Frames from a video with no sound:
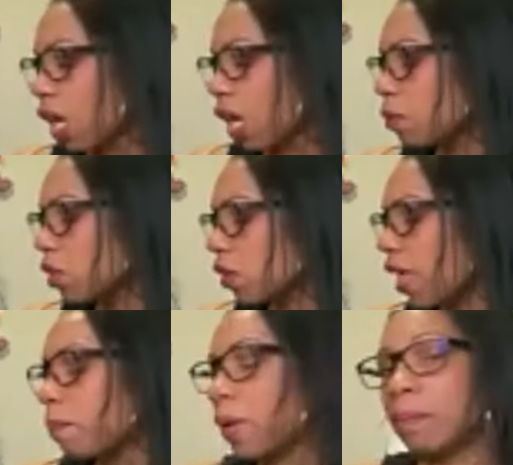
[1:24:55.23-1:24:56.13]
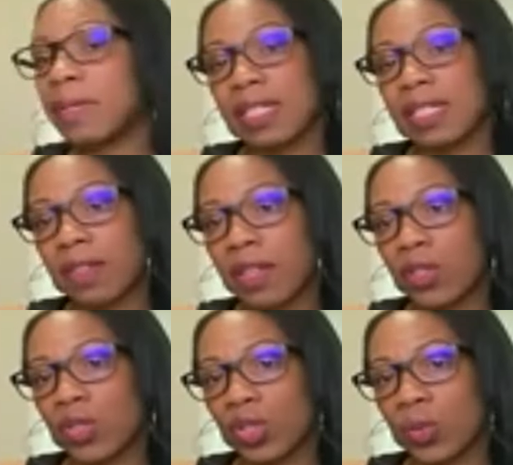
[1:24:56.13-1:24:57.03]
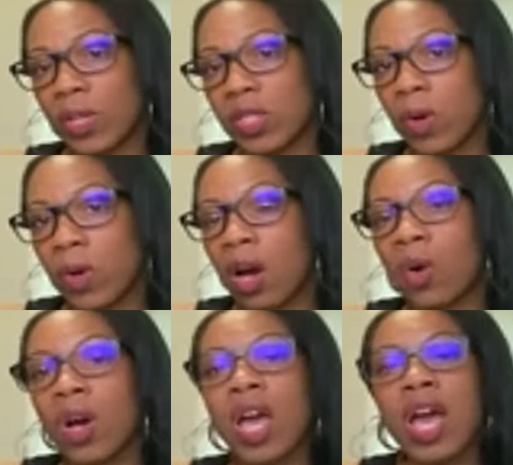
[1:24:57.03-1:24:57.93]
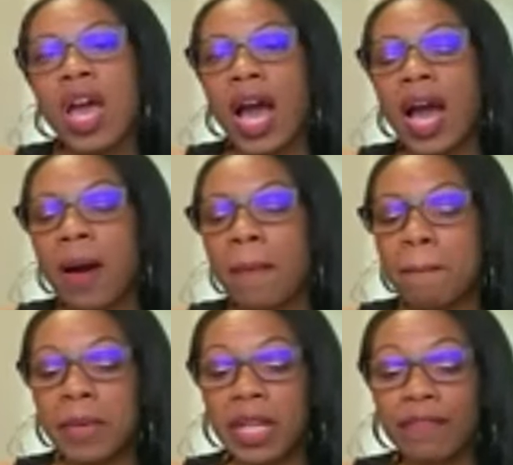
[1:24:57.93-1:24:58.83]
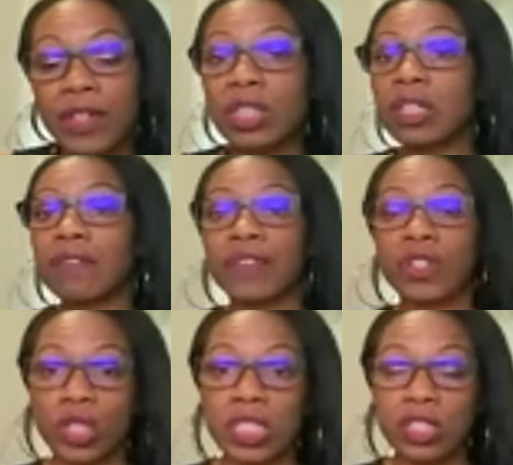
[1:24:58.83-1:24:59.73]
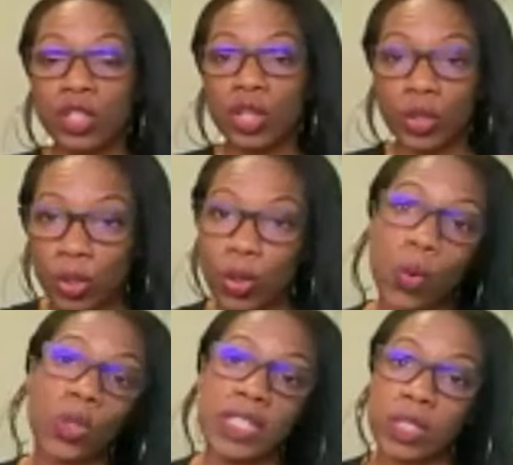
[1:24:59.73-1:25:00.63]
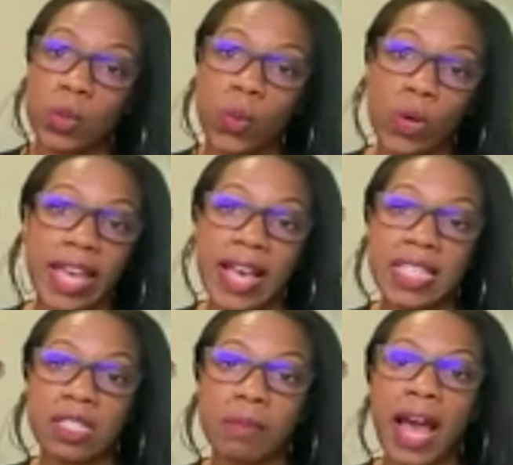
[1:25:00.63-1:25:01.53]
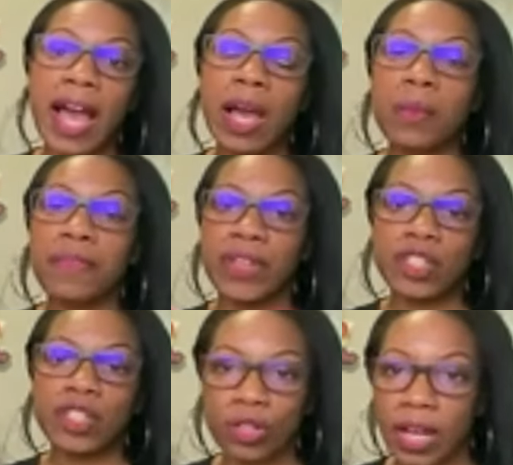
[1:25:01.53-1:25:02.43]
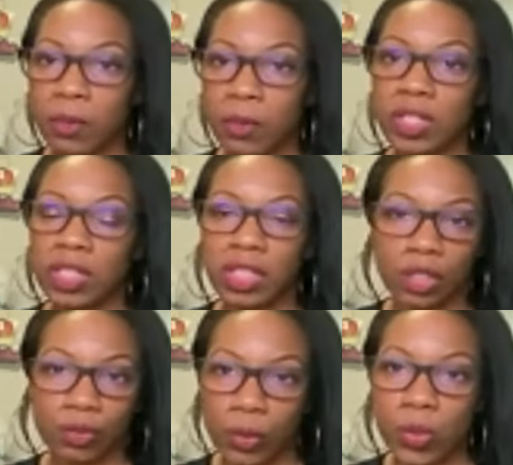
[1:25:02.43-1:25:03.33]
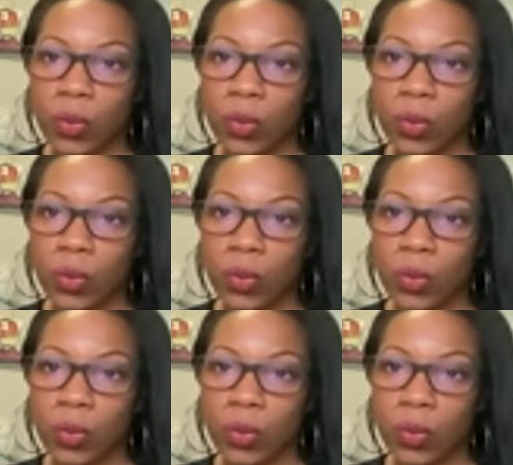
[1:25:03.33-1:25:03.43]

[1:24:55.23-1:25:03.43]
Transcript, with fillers: Um, so that might be something that you can do as well. Um, but if you're looking for just, you know, your goal is an orgasm, I would venture out to clitoral